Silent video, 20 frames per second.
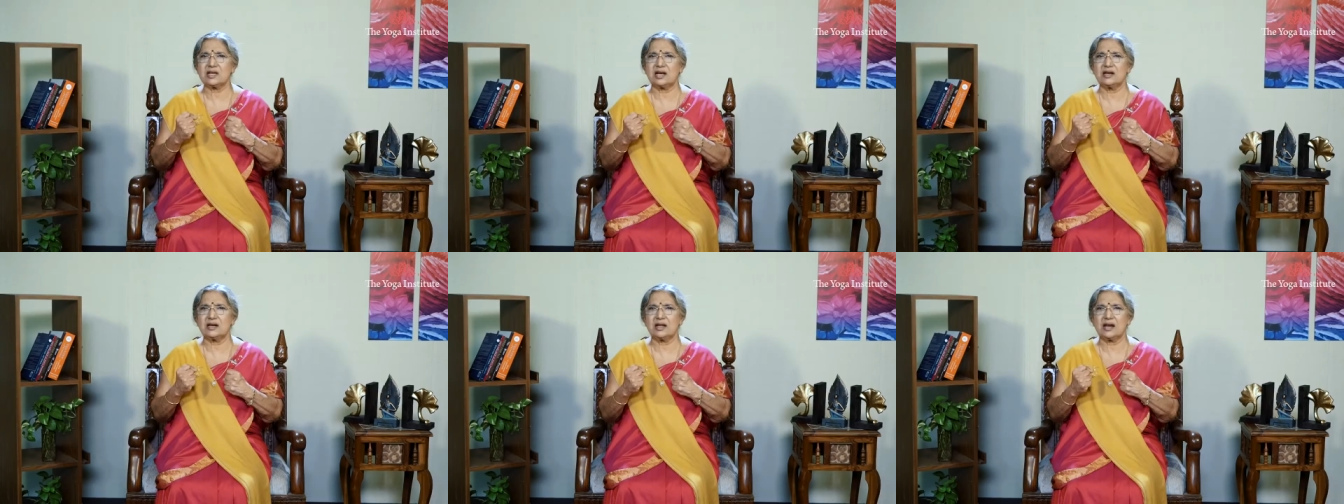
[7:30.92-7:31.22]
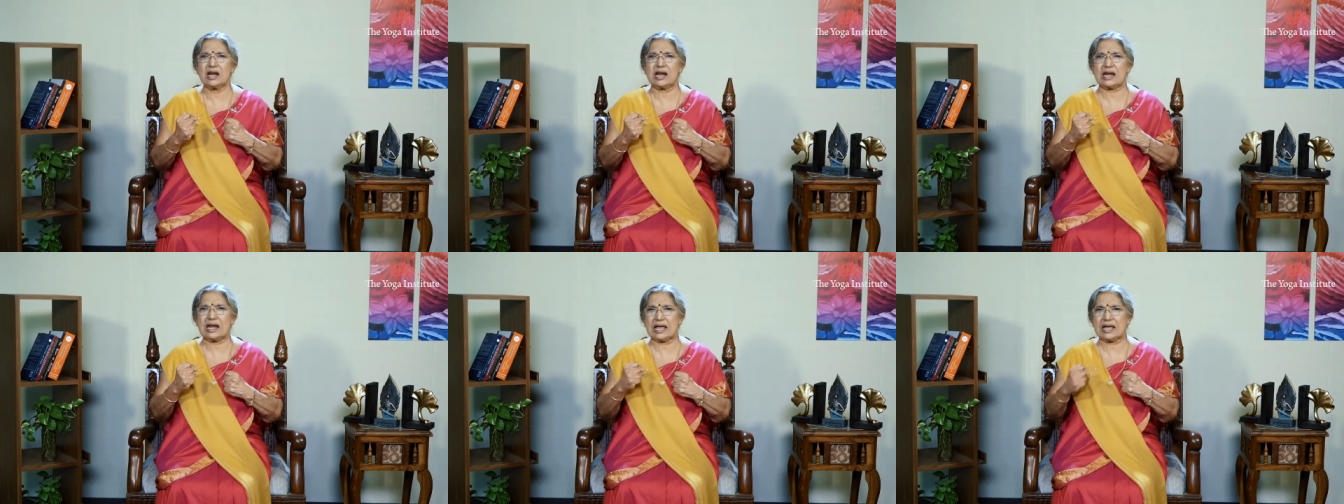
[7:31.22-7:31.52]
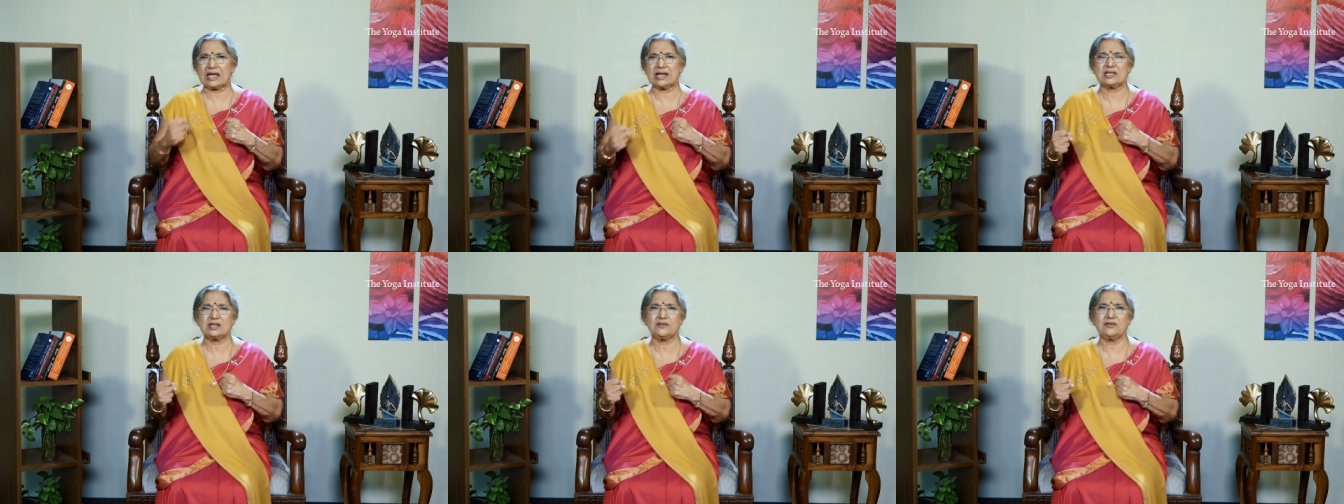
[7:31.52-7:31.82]
under
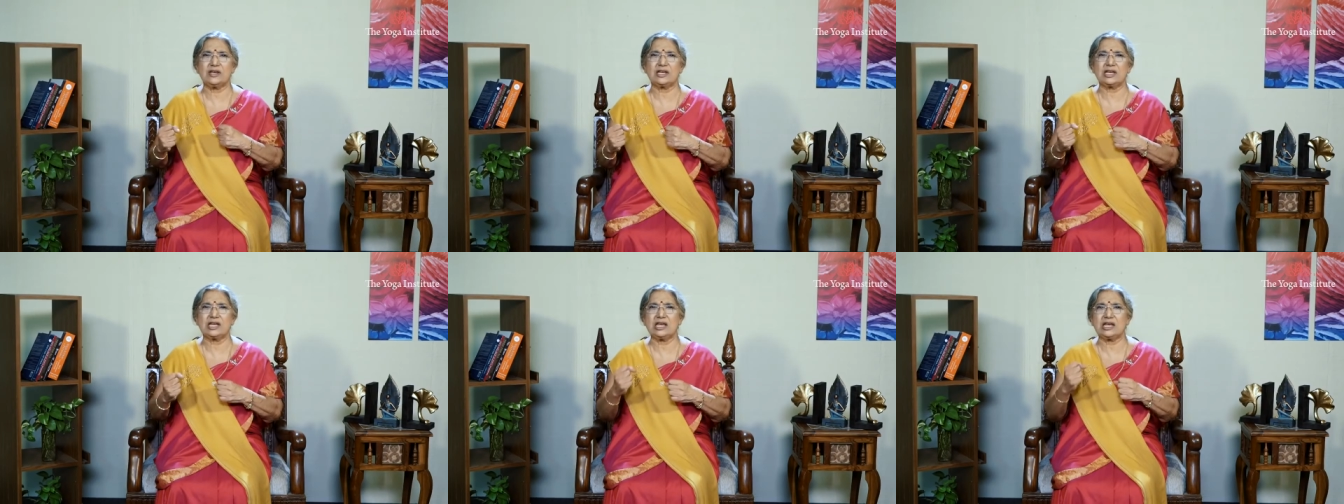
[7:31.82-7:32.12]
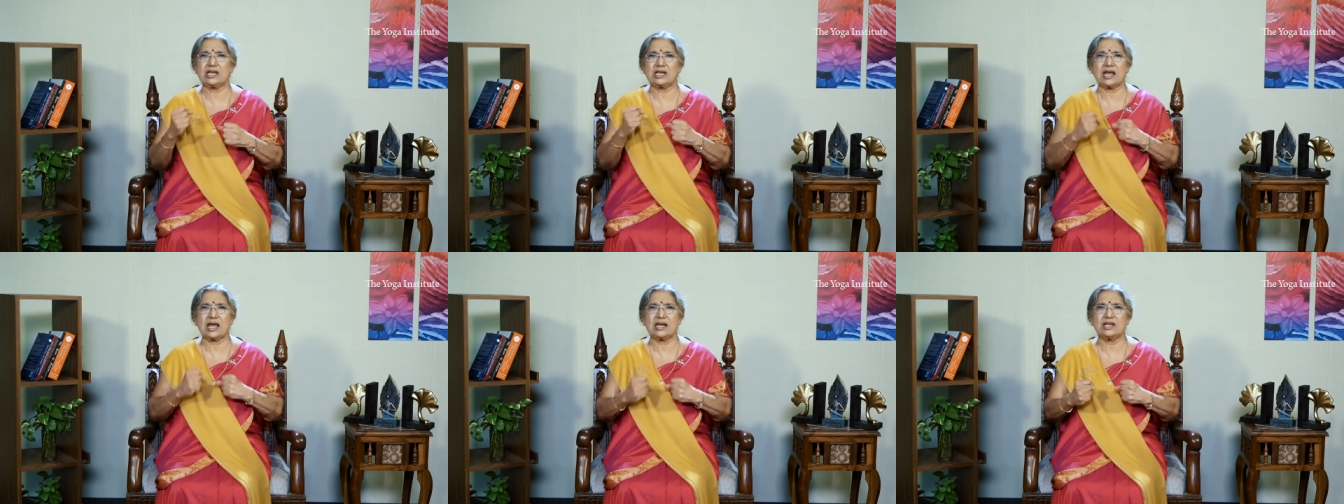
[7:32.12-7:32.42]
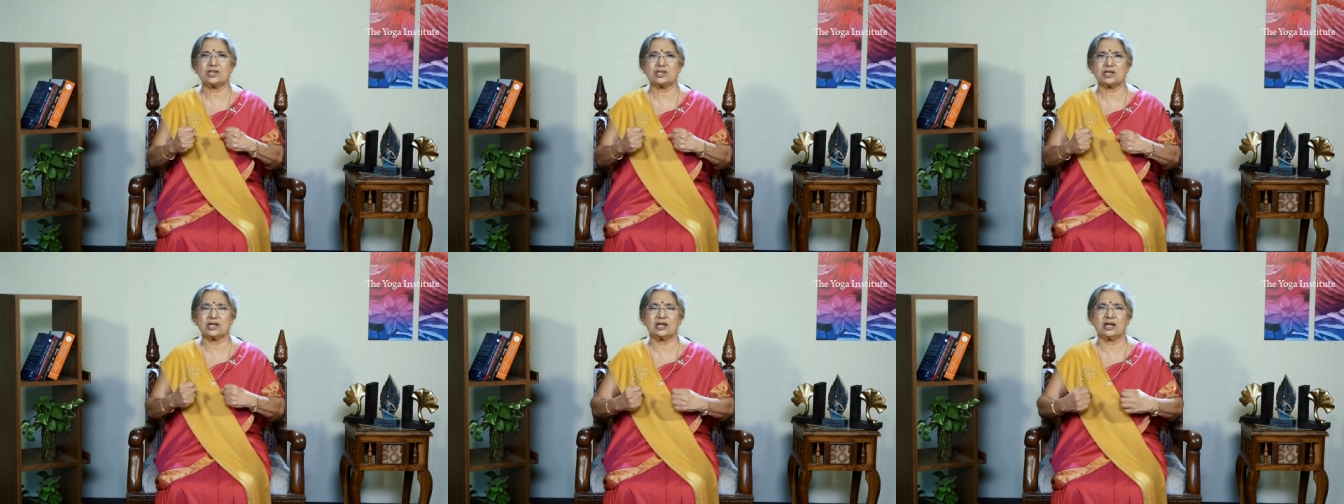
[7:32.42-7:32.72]
negativity,
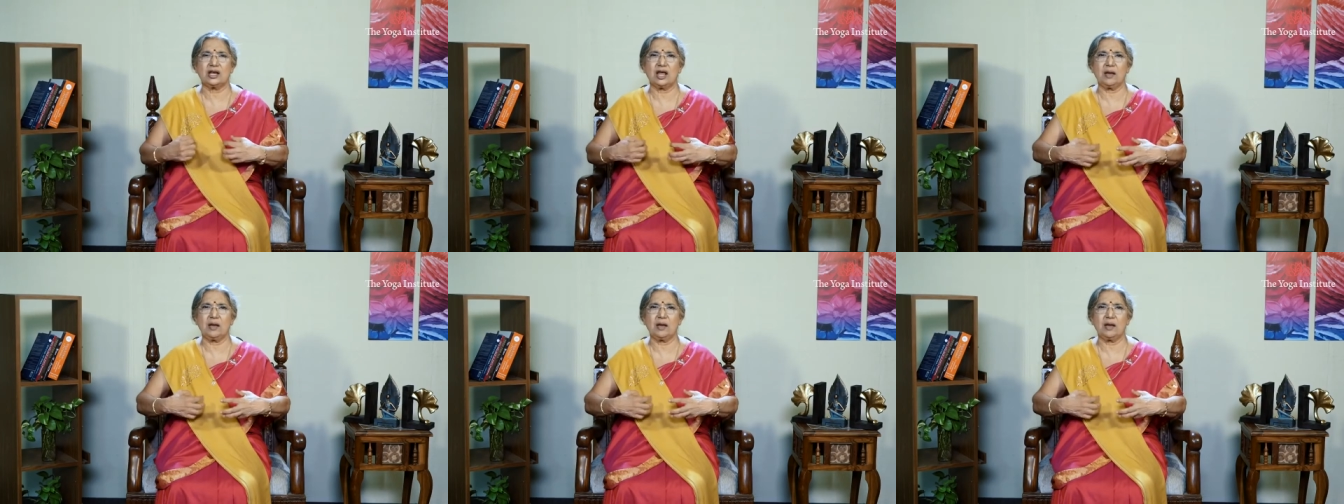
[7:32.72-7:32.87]
tension,